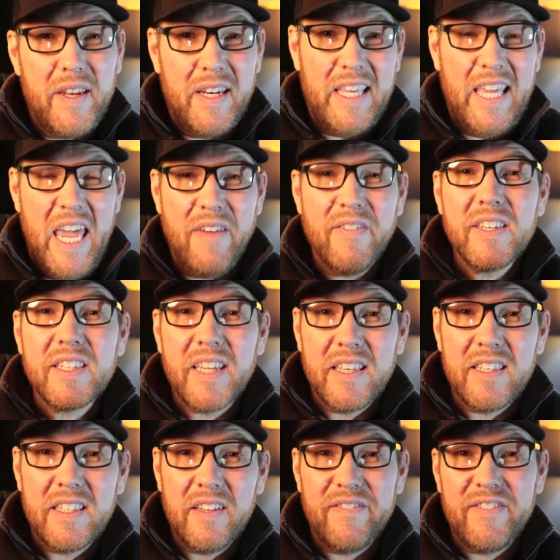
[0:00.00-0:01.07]
that gave a
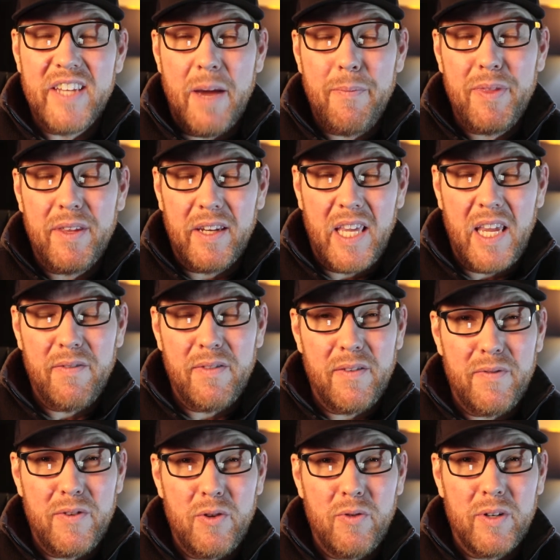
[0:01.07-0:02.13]
sense of depth and gave the
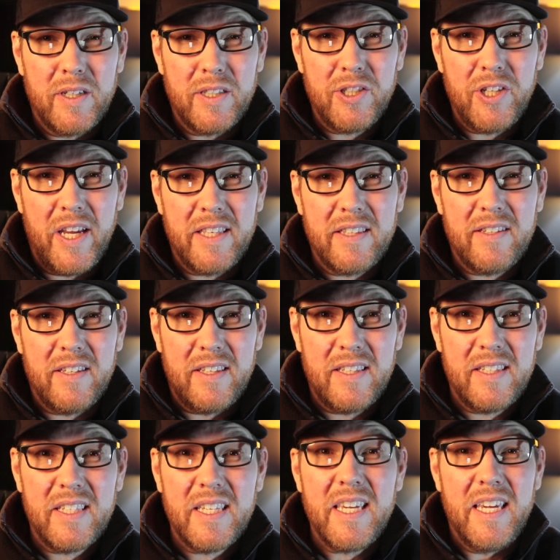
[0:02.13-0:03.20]
viewer a chance to
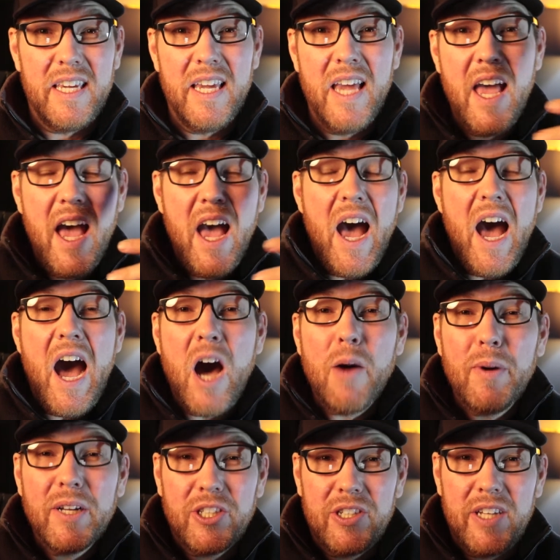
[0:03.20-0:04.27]
see how
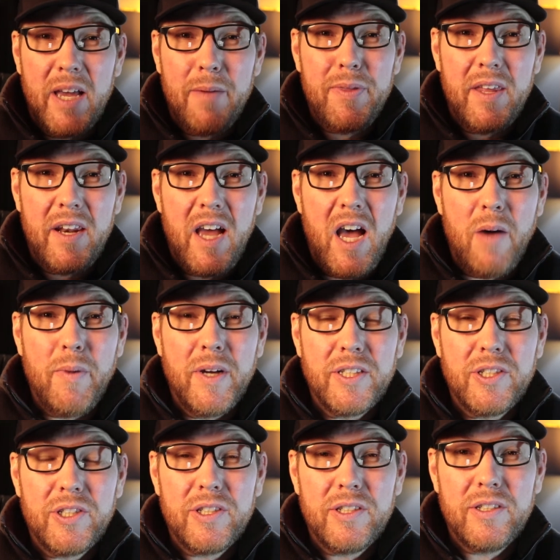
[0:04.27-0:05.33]
much depth and how
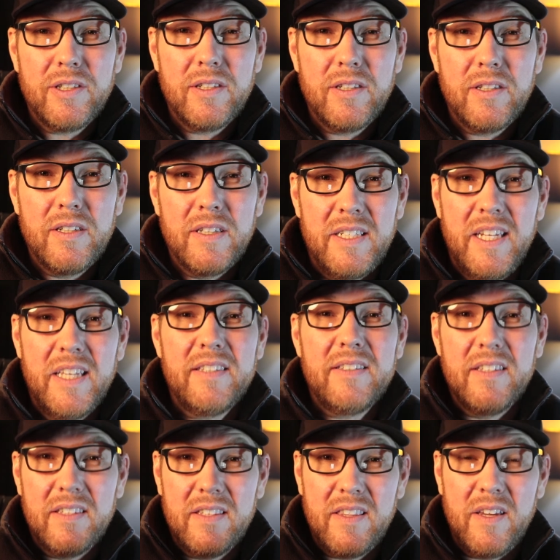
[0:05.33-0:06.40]
much
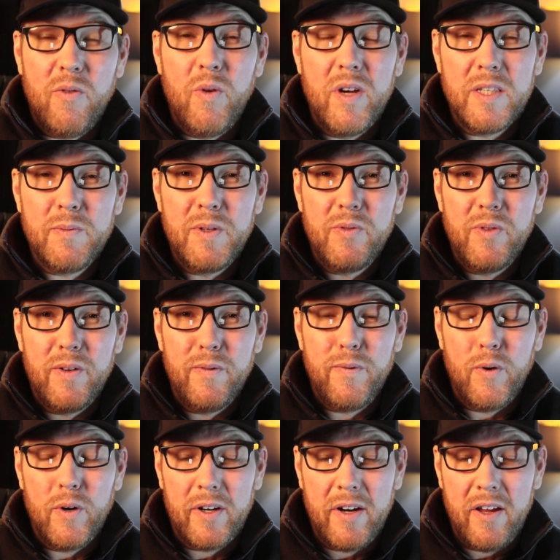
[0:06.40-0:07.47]
distance there was between
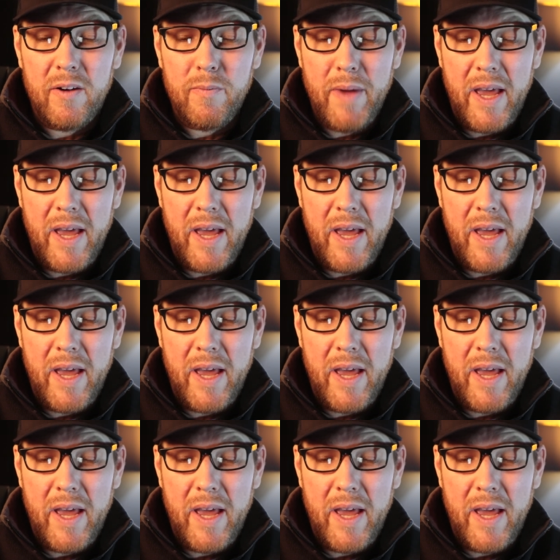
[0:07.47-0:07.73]
foreground and